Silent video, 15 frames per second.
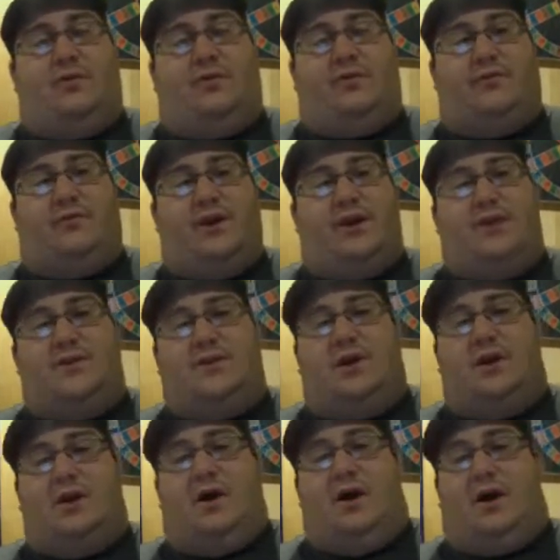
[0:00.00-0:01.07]
friends,
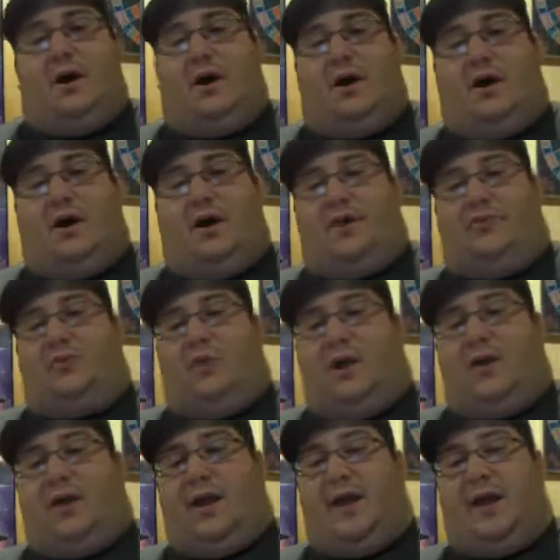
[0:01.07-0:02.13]
as
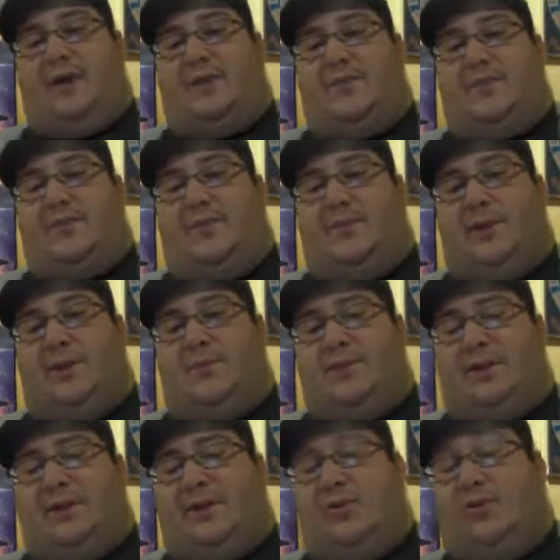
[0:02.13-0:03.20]
well as Damon
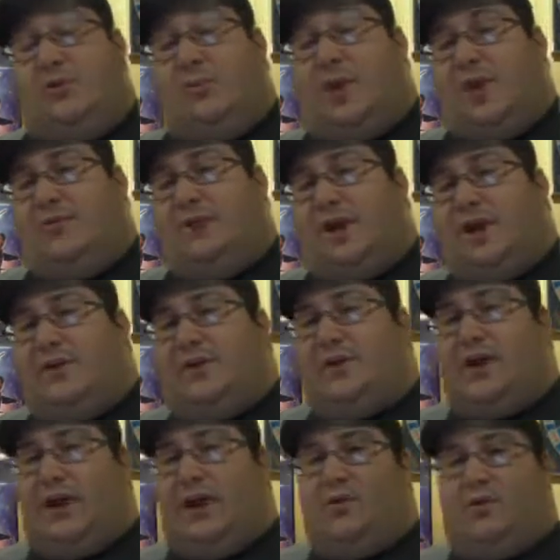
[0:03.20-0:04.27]
Wayans and Nia Jobrav's character
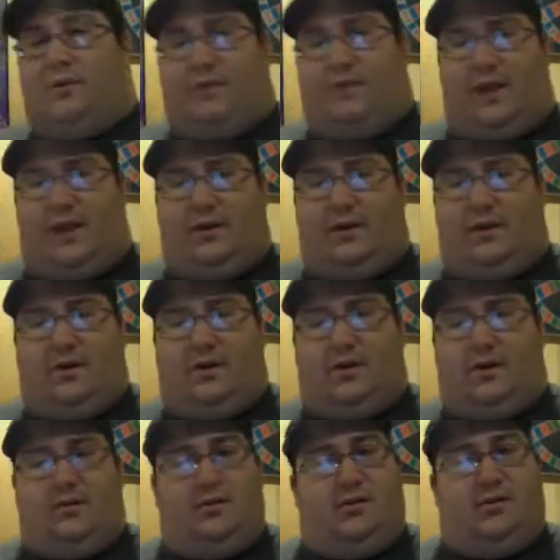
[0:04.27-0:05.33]
on how long
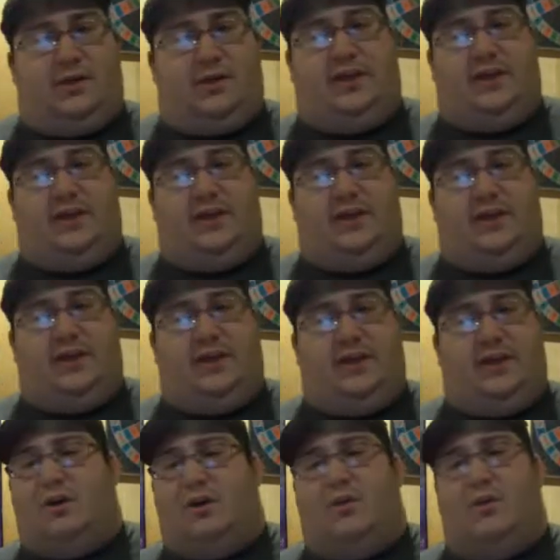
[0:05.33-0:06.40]
he's liked
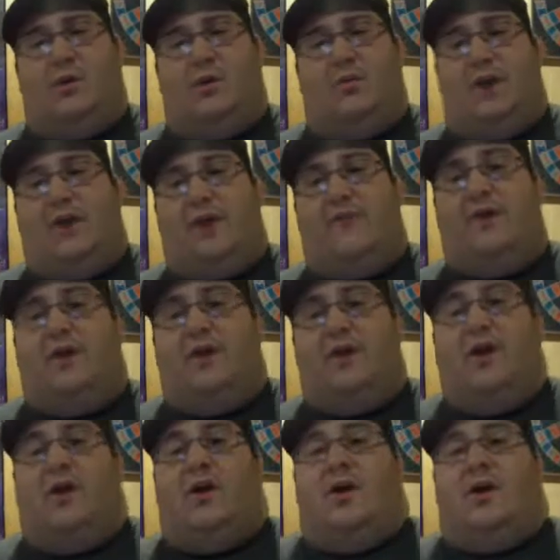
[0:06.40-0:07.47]
her or whatever.
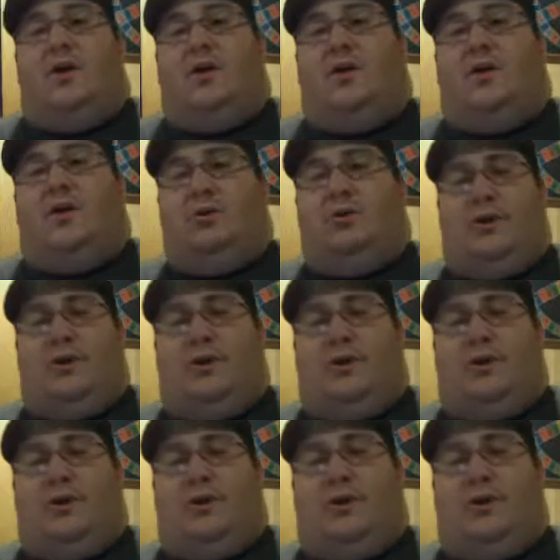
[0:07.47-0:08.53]
You only get
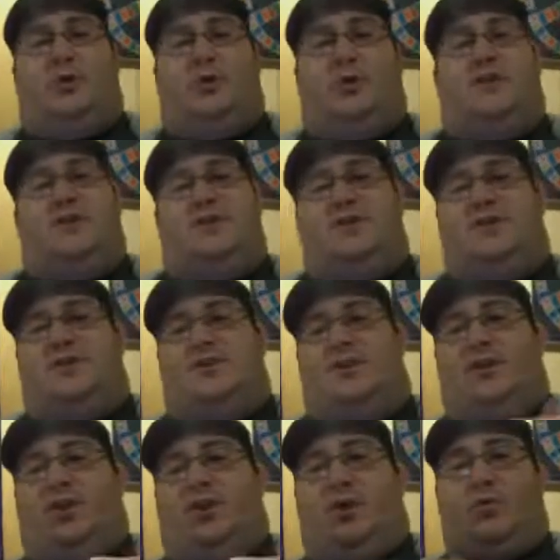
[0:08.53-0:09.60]
that short instance, and
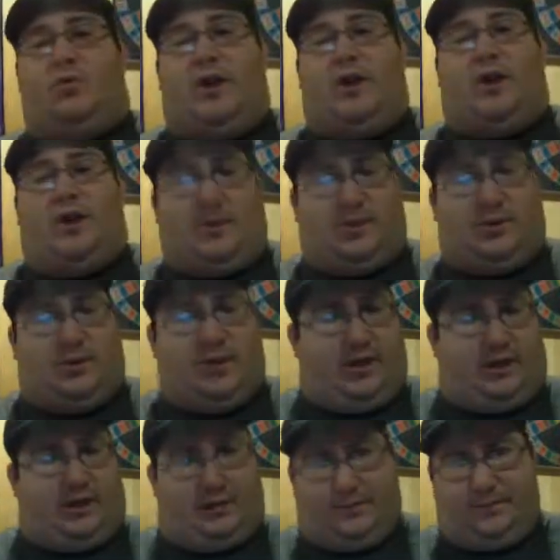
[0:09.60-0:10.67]
then they go right into
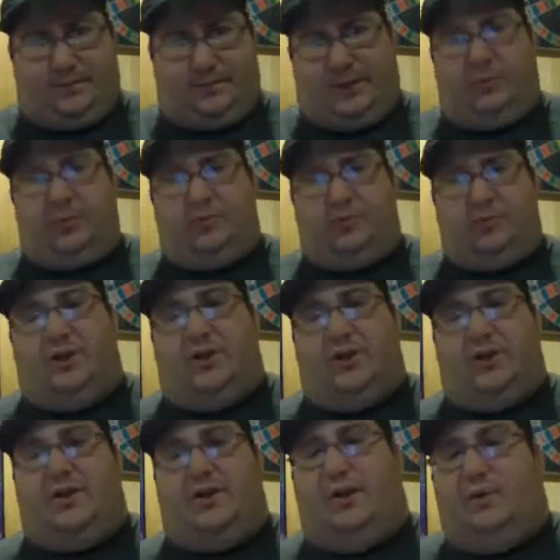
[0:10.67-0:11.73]
it. It was
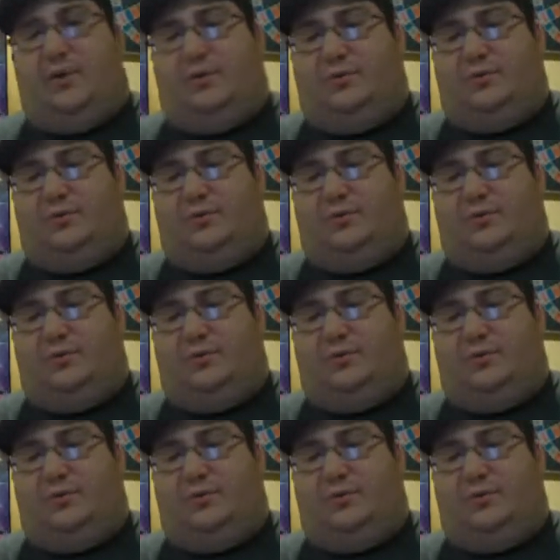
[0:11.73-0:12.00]
really it was